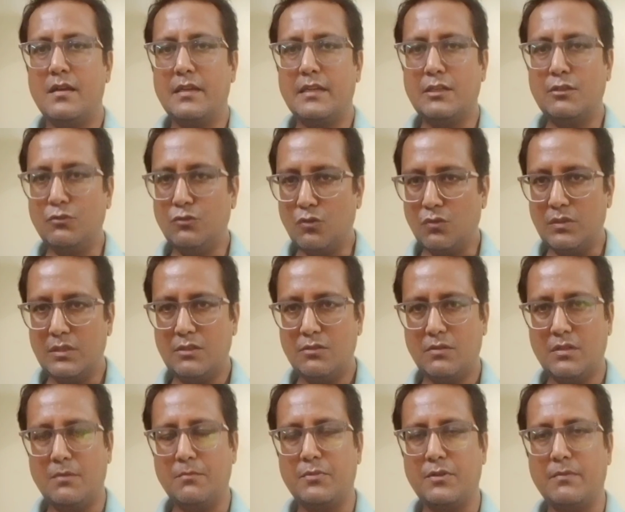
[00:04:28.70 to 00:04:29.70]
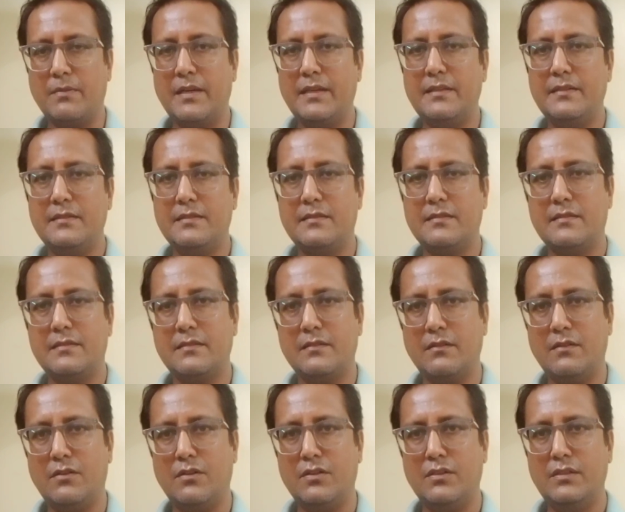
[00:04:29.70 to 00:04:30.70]
You no need to compromise
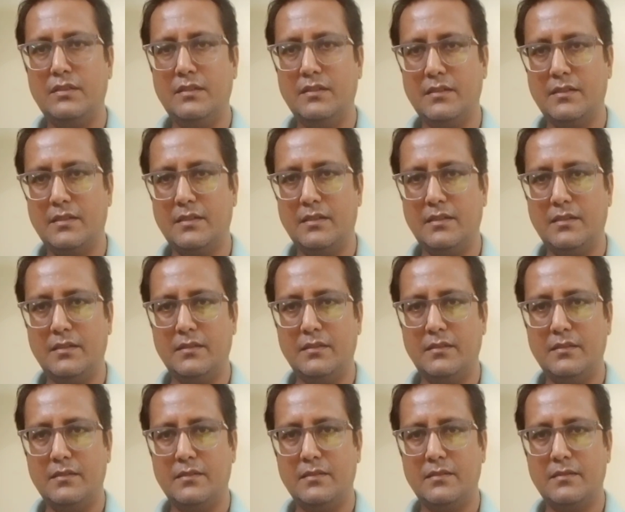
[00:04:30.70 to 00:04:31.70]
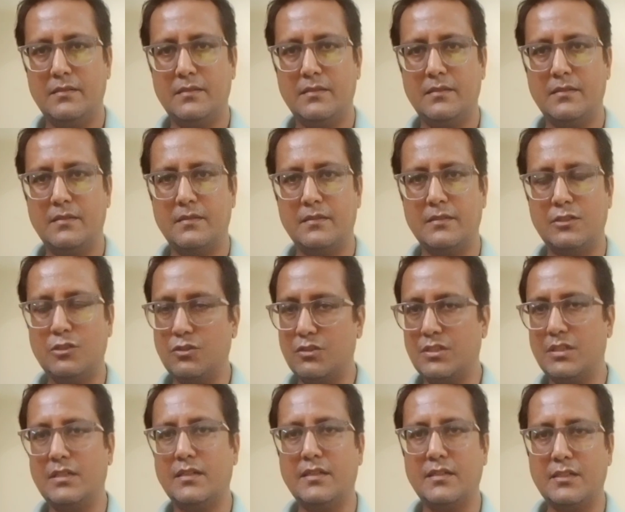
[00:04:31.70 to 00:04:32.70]
on your
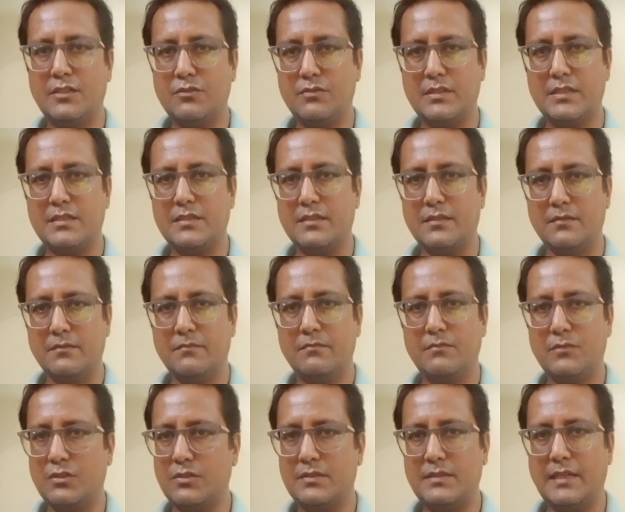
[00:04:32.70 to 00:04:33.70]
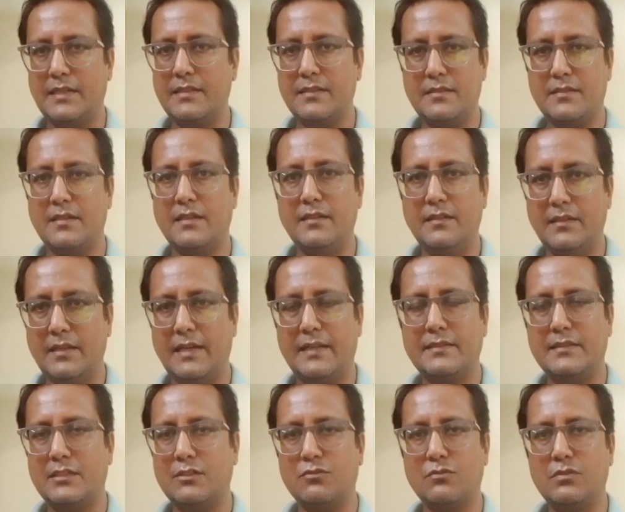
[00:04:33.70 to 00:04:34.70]
children education, because that is done,
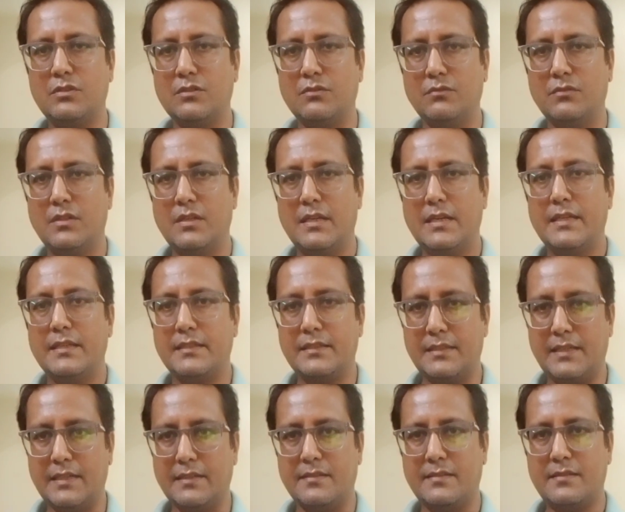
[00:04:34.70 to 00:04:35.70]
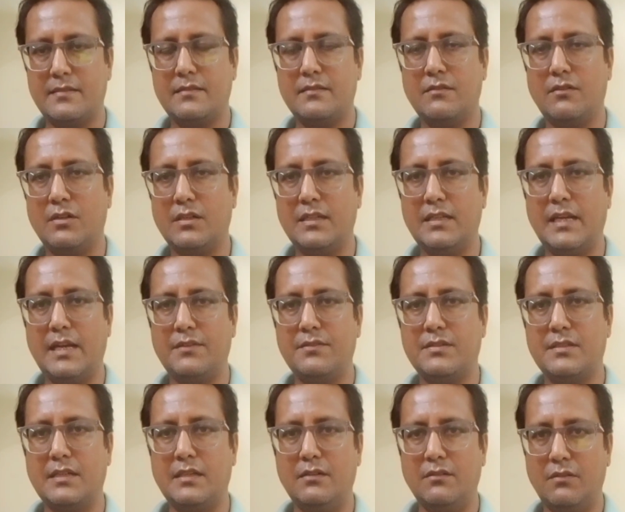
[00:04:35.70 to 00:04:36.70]
as I told you. Yes, on a
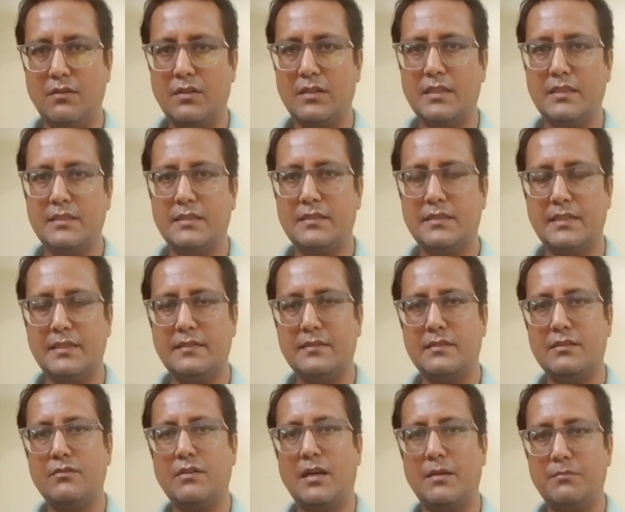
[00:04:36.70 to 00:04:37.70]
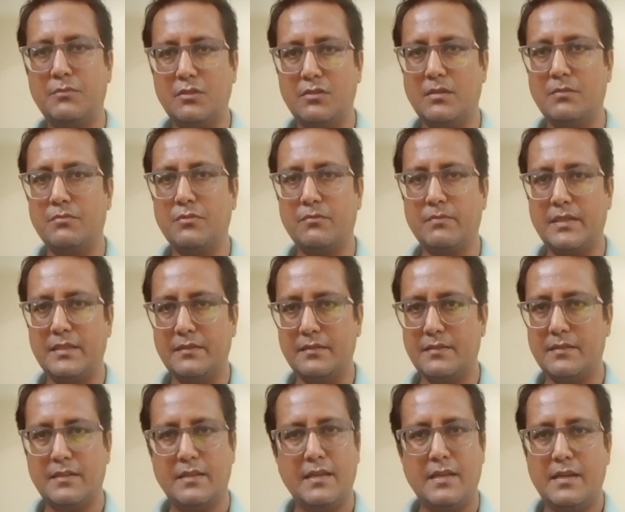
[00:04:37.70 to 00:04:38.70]
lifestyle, on other things you have to compromise,
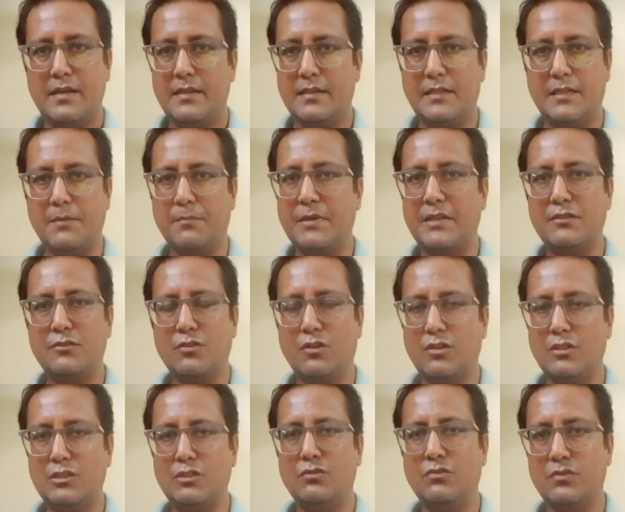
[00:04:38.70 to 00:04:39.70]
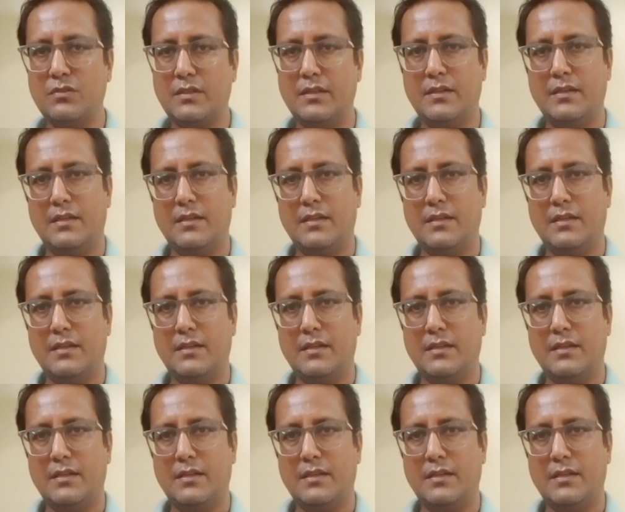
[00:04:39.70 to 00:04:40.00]
depends on your